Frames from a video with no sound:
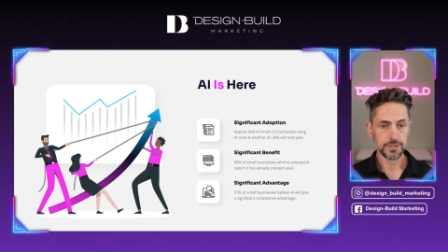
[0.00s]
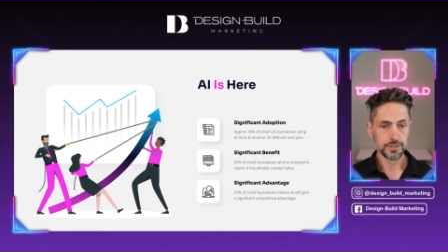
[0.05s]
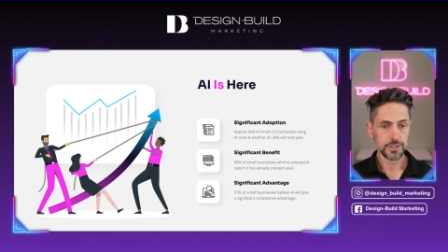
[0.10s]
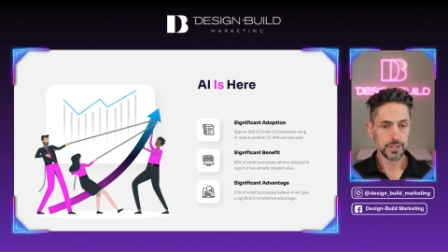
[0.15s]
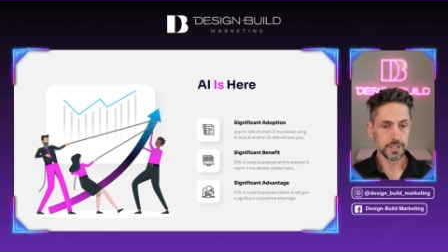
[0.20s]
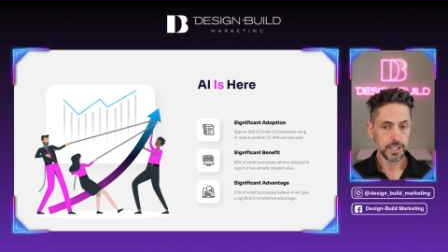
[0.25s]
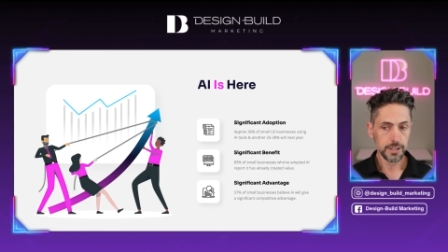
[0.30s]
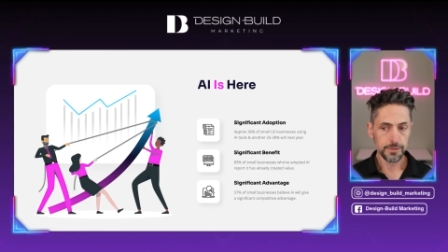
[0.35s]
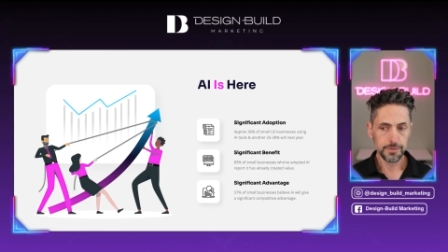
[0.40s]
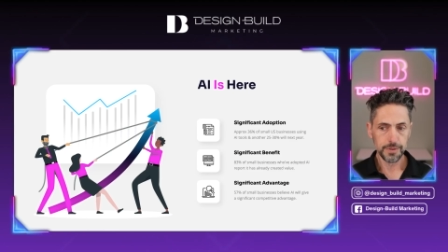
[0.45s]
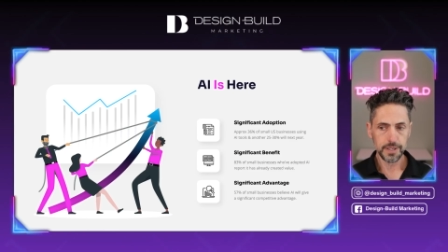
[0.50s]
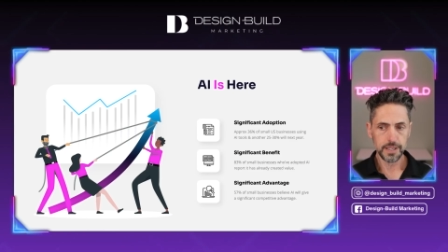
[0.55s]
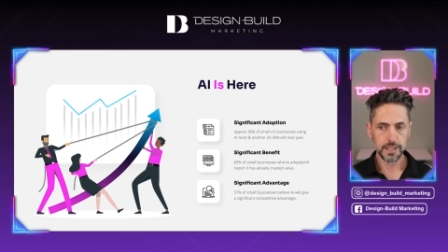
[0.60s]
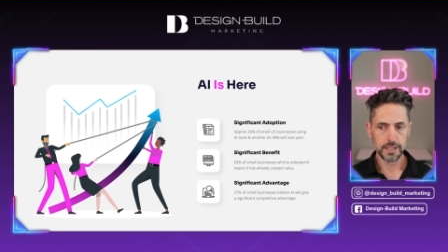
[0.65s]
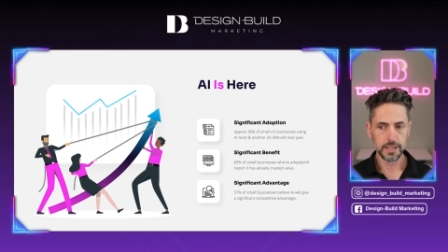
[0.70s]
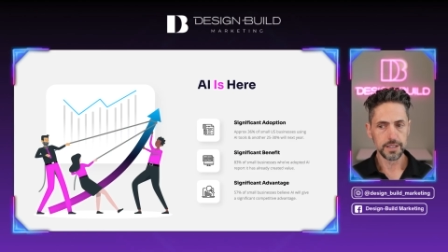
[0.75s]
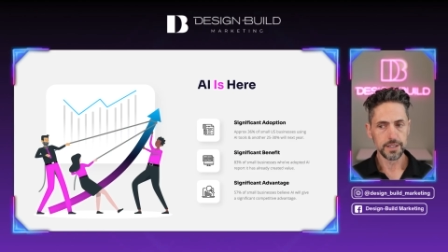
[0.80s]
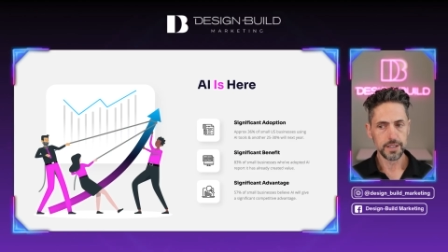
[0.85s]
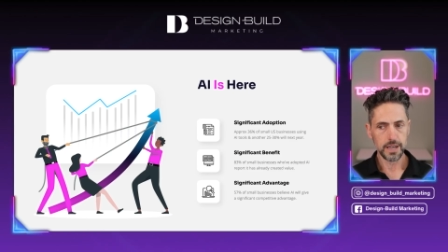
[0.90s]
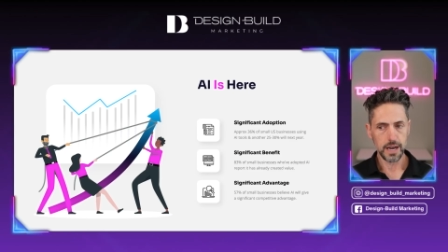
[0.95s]

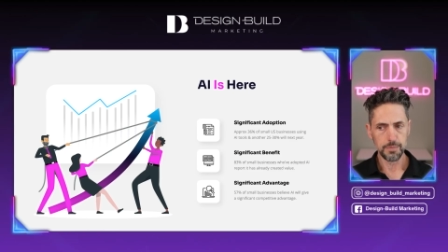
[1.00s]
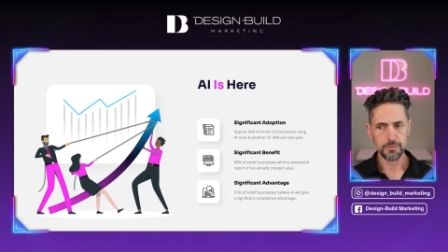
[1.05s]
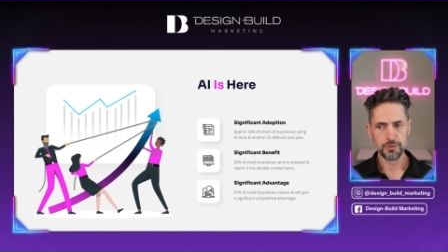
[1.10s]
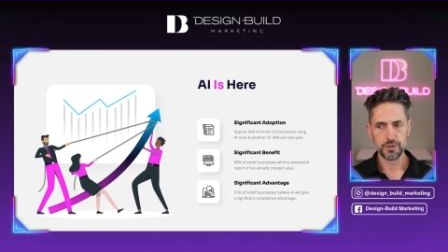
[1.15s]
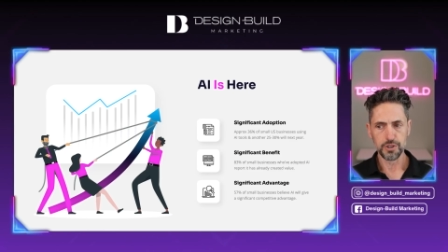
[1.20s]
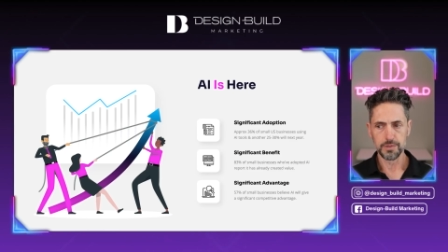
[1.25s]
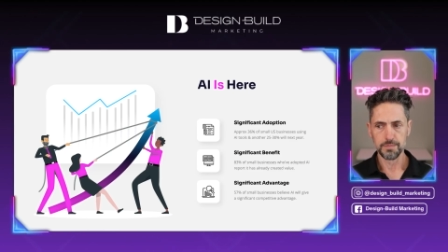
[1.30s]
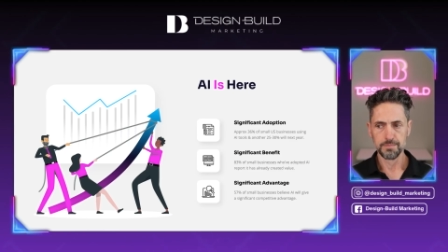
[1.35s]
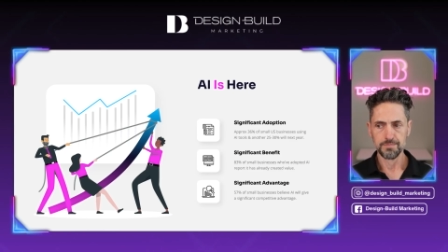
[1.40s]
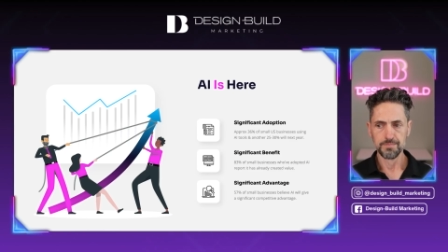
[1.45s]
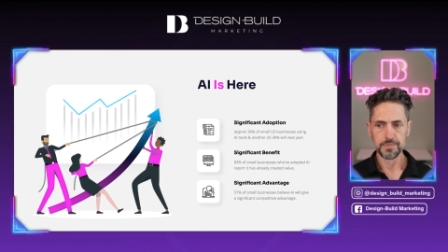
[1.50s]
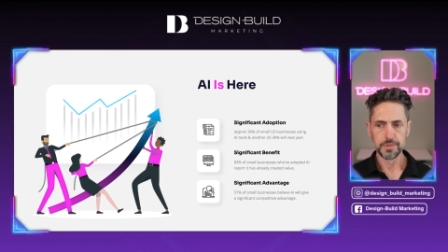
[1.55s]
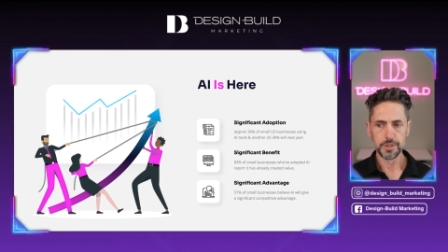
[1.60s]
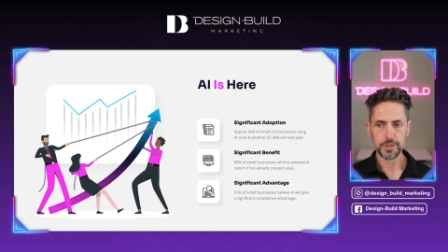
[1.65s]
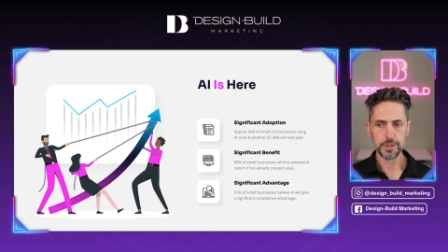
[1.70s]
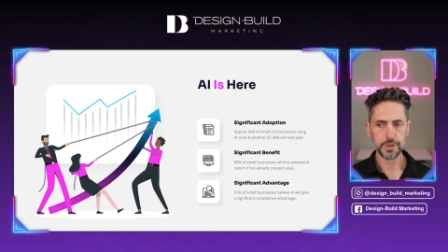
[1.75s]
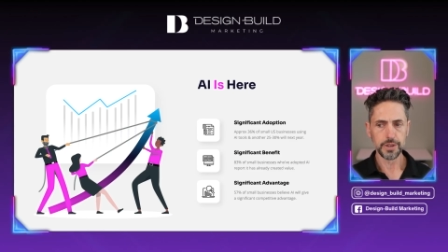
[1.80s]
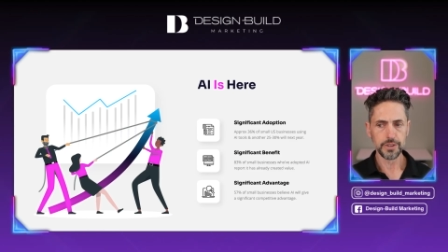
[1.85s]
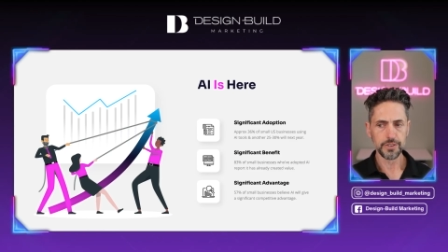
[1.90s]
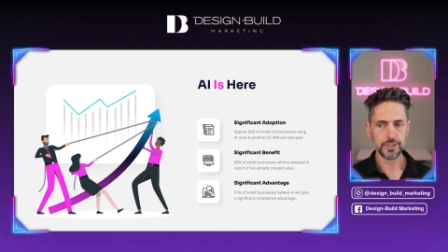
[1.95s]
significant adoption.
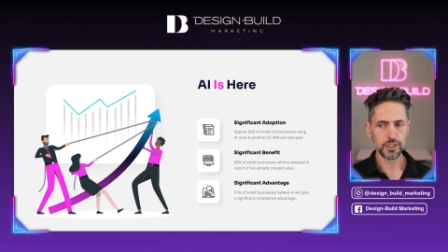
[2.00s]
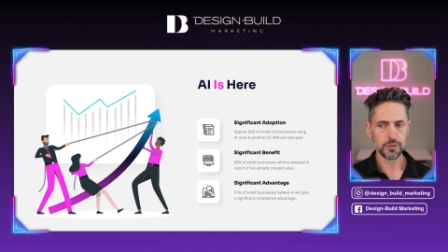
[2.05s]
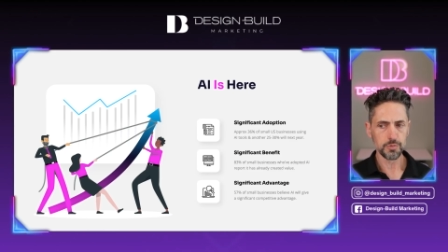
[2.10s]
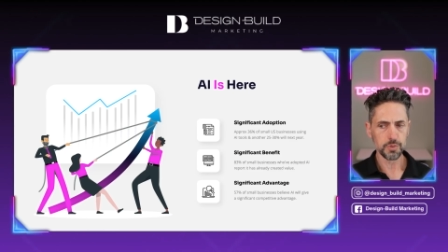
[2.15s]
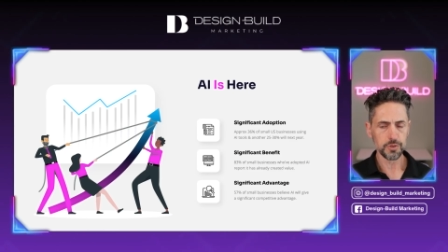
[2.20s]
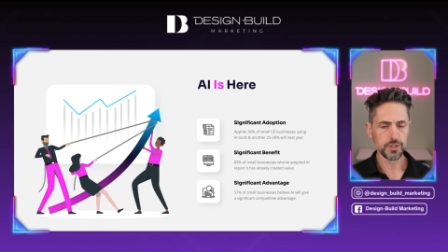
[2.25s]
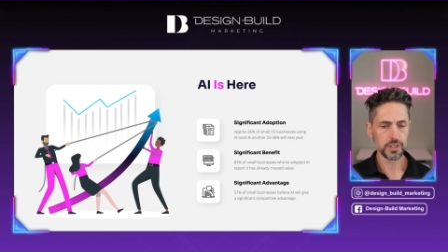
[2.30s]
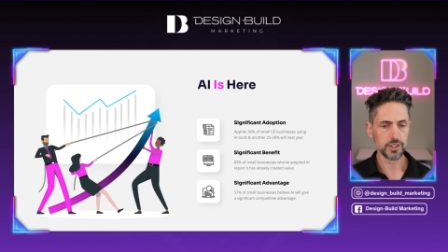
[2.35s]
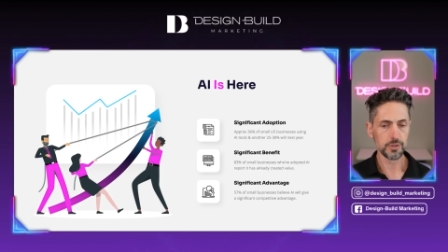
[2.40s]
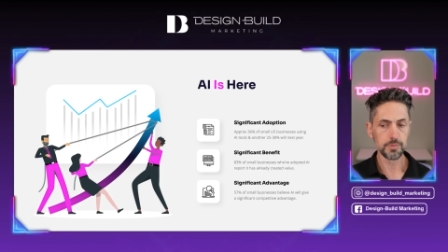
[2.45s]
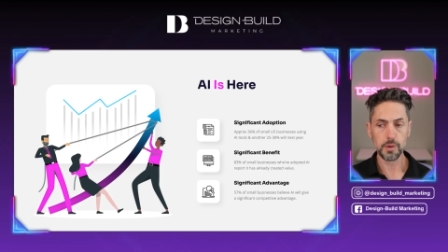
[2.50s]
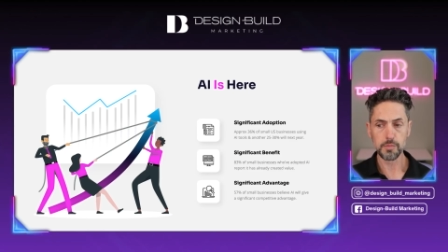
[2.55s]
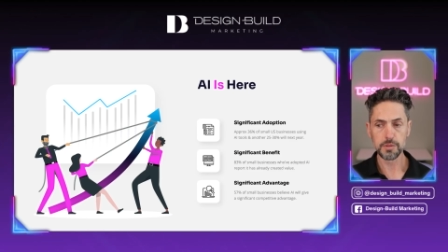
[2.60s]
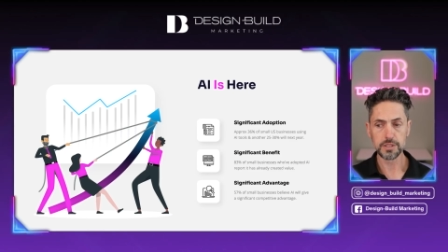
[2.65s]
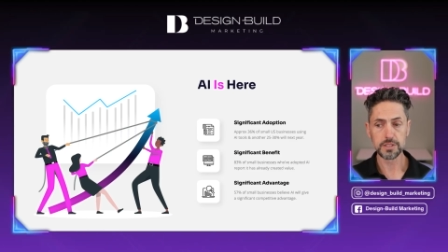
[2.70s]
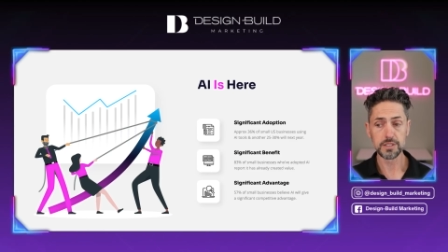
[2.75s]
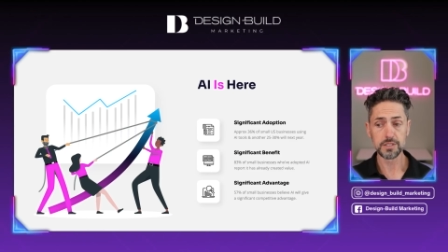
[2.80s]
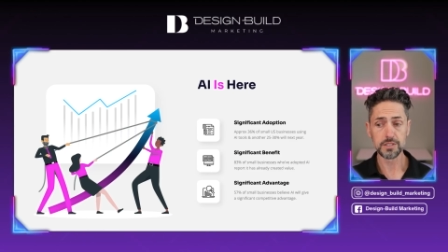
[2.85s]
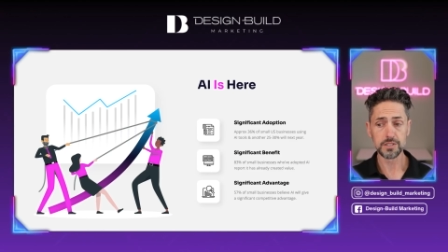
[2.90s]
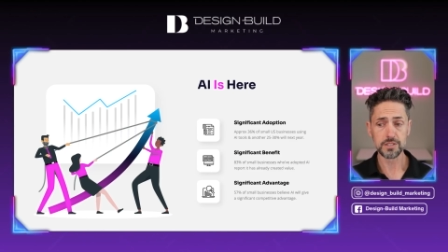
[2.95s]
36% of small
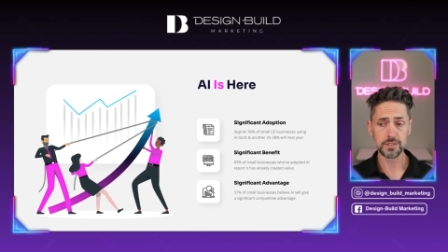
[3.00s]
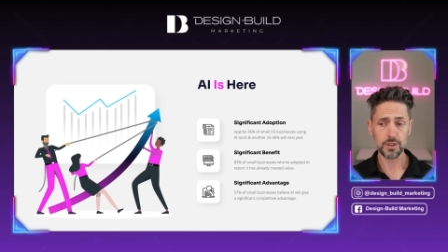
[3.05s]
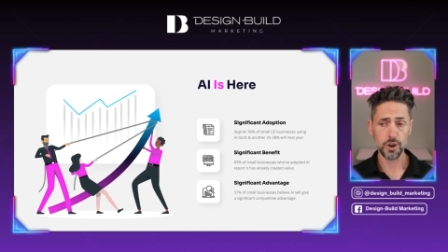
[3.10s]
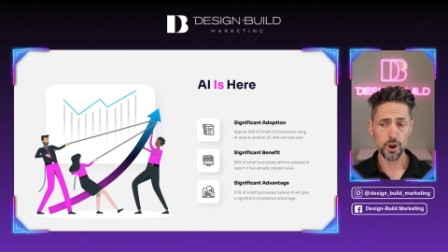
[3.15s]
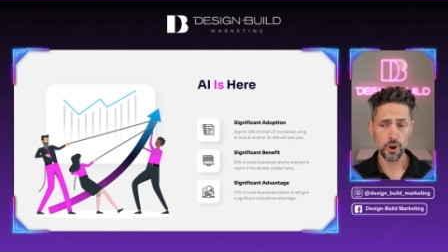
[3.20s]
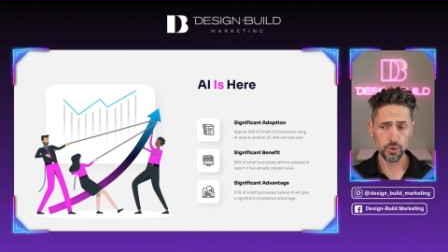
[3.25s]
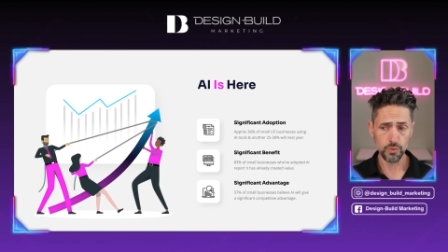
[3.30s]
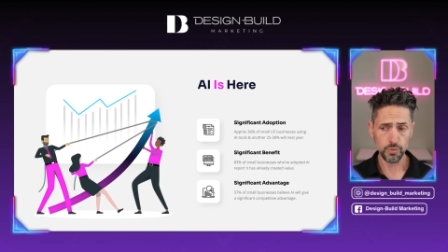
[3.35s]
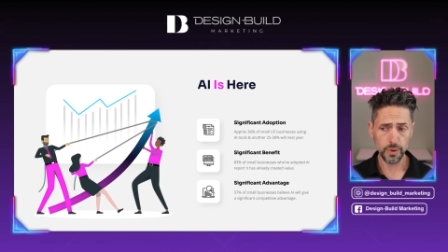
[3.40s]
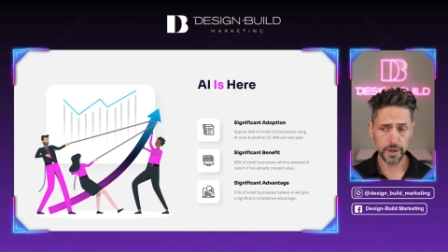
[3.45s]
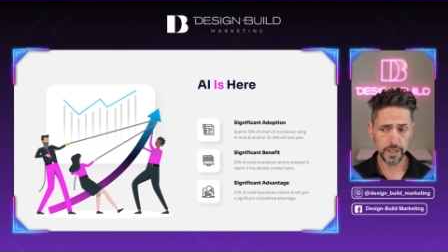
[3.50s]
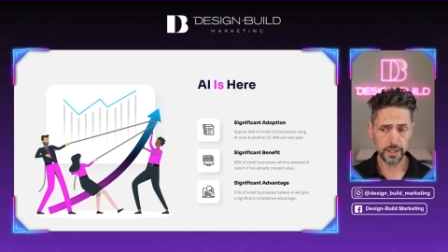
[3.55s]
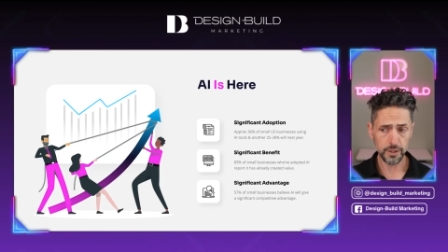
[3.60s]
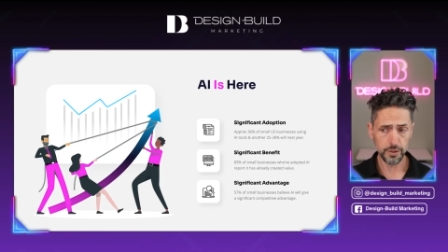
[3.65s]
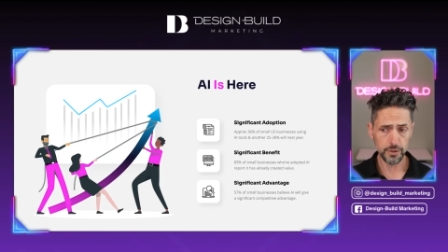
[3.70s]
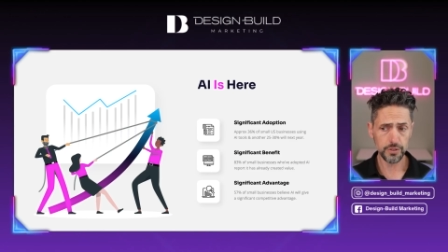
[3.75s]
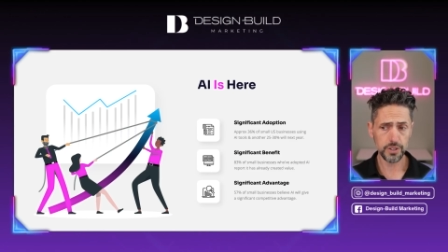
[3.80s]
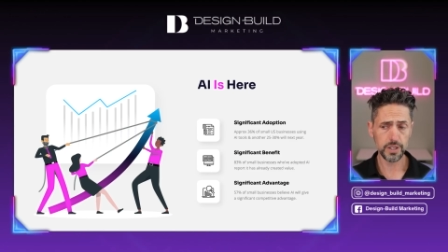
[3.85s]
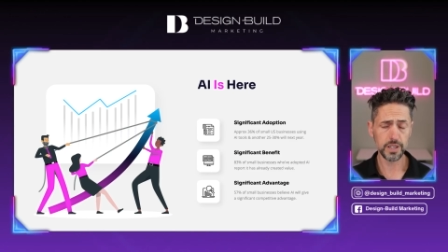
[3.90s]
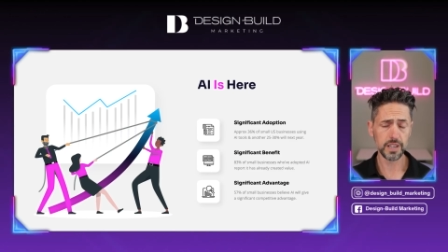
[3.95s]
businesses already
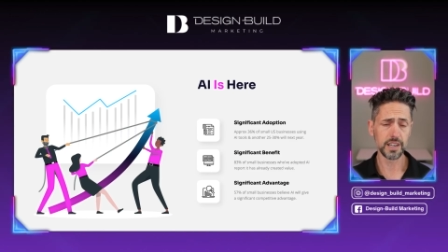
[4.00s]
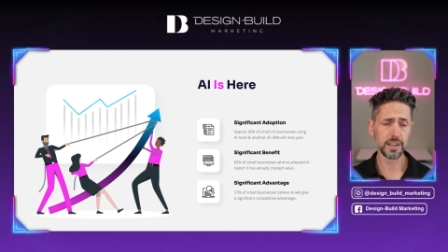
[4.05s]
use it,